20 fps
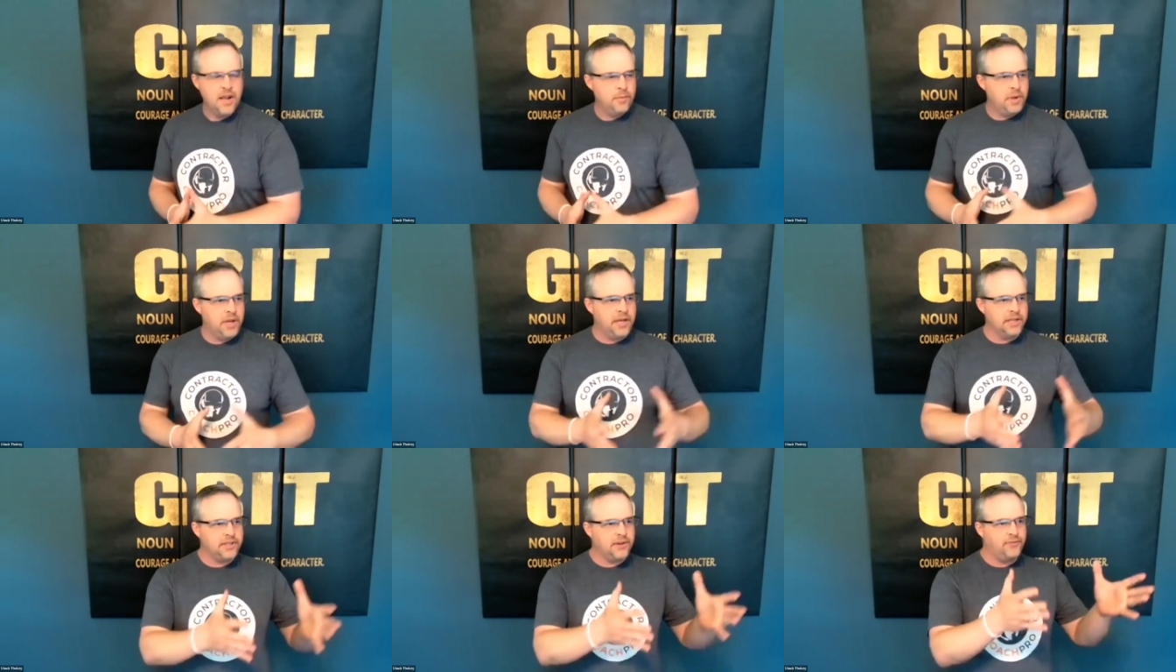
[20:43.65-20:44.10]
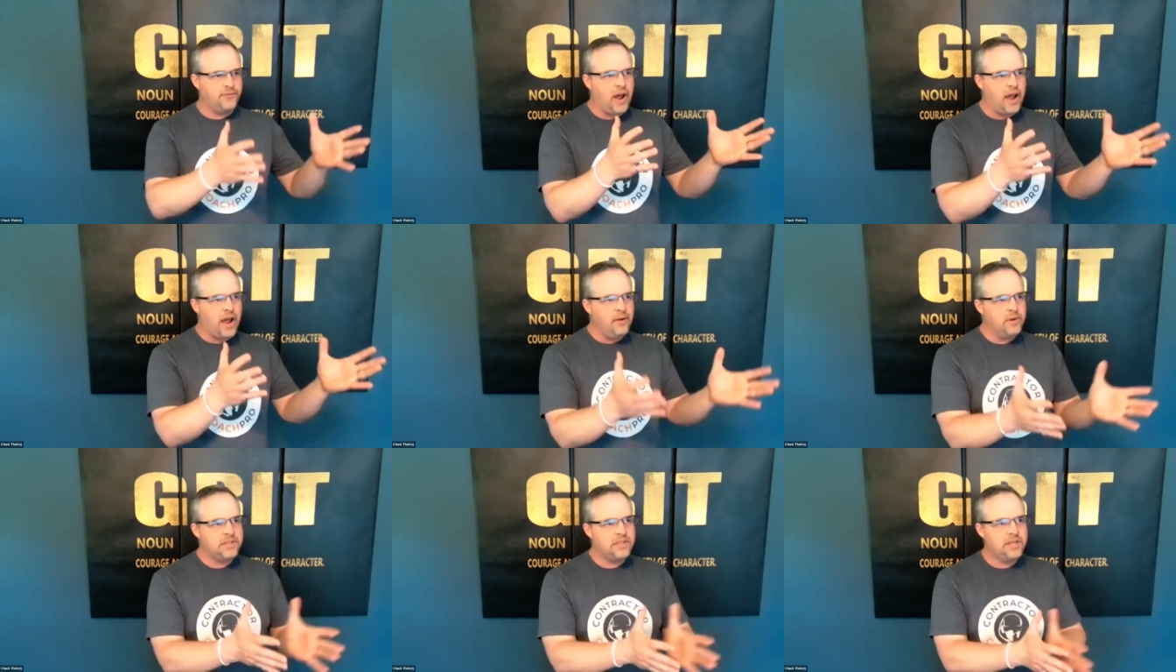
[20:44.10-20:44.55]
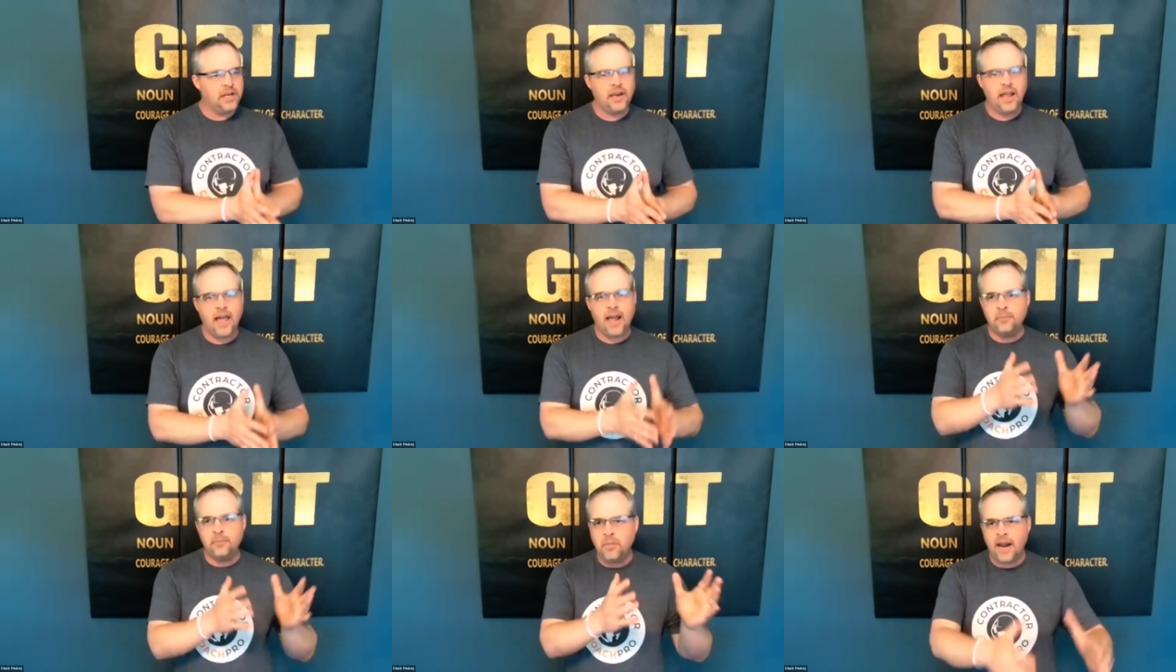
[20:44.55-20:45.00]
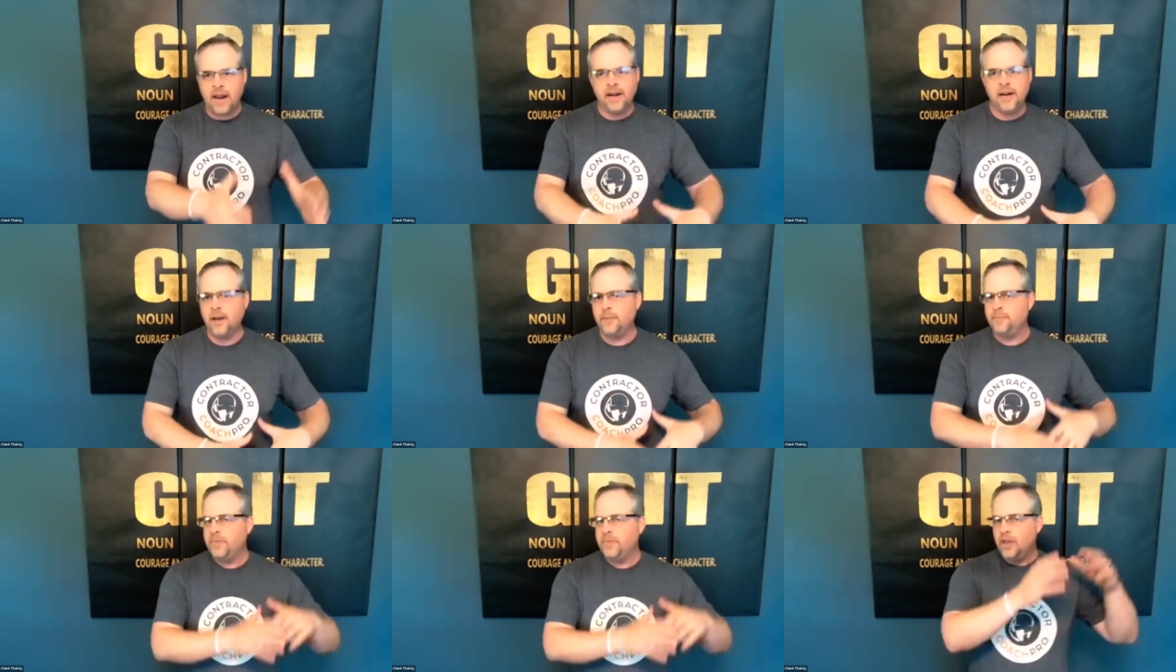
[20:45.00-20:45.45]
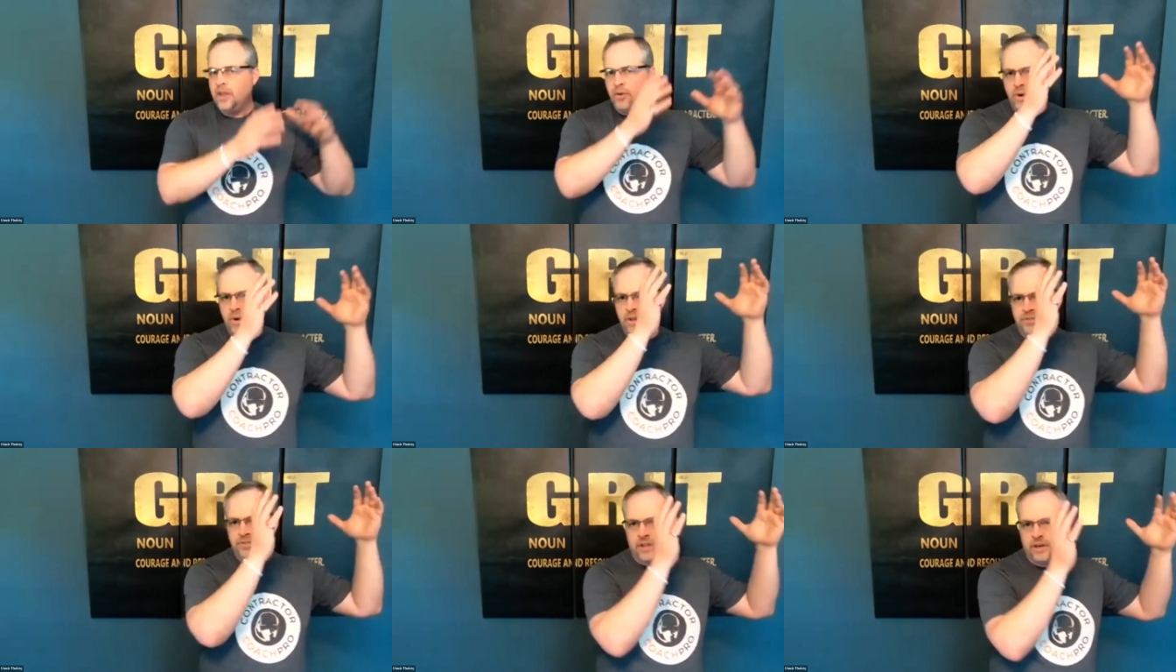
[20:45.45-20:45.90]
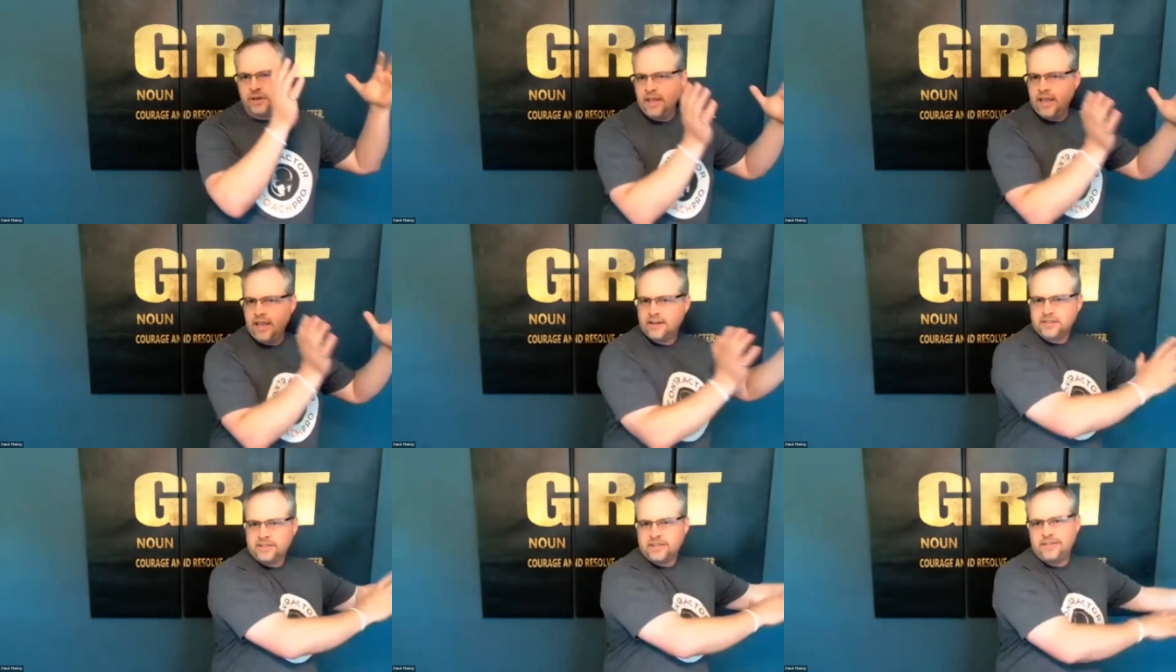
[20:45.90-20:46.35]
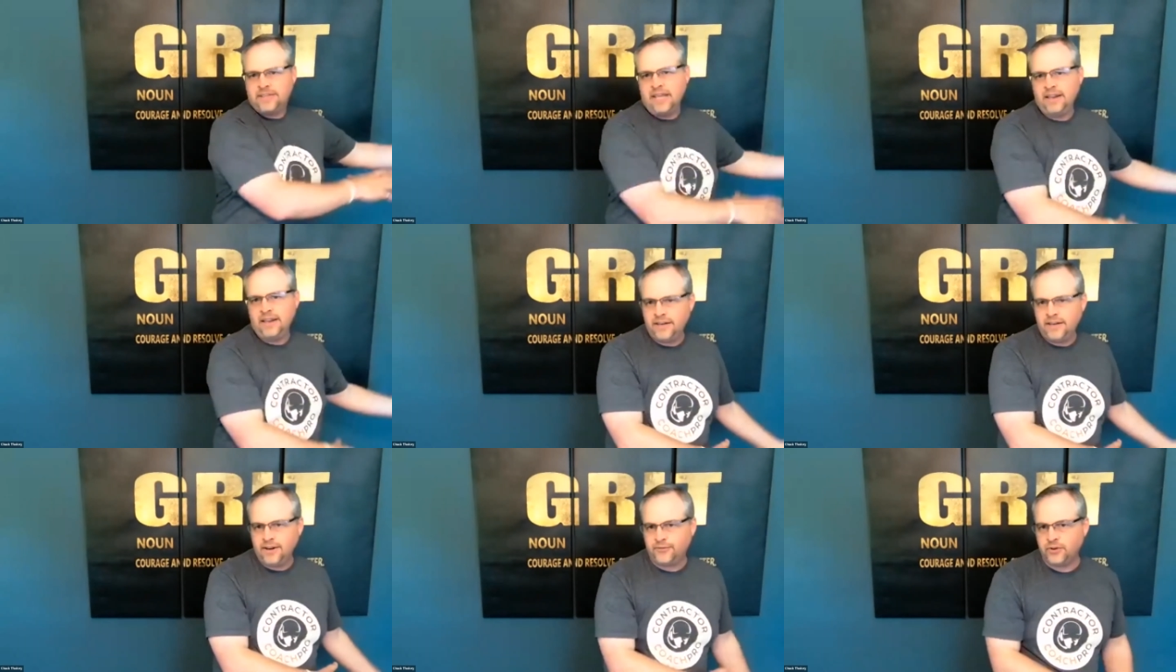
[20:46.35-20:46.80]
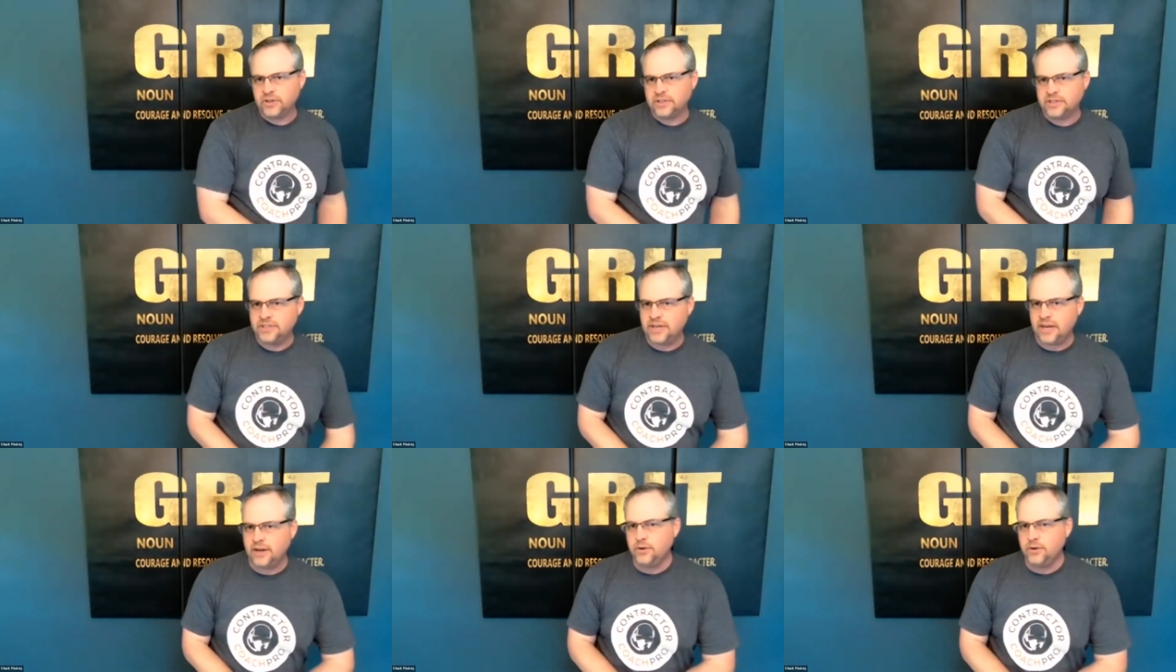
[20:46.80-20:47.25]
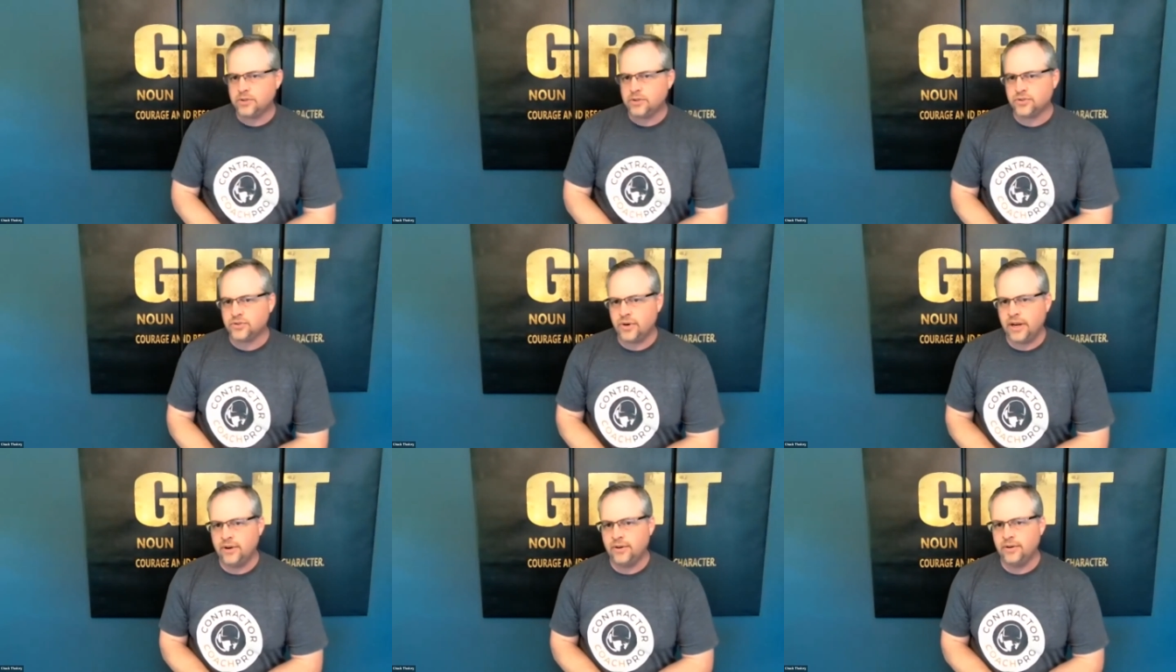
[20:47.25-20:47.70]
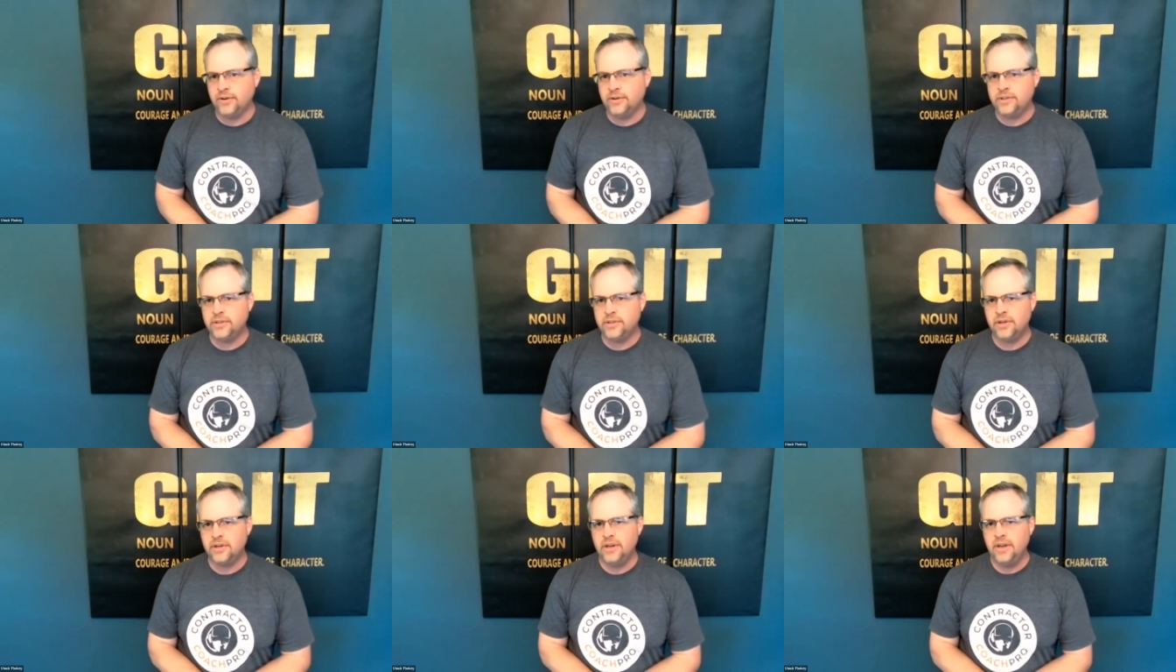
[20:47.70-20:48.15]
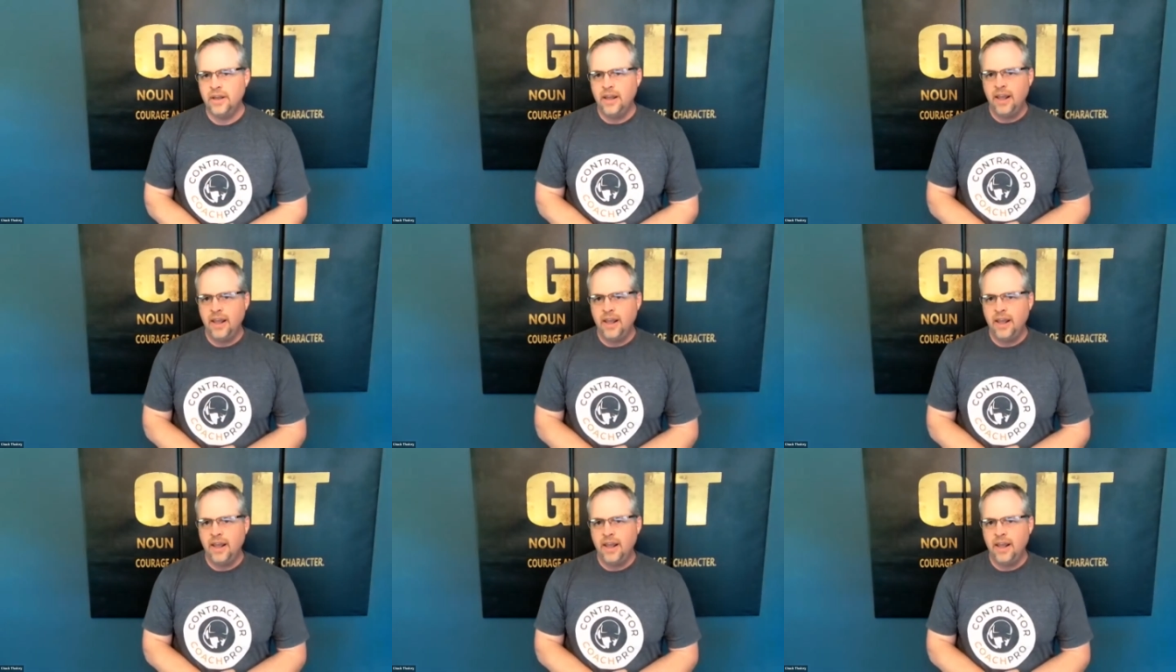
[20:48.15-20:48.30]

because if I was to line mine up with the next 10 different sales trainers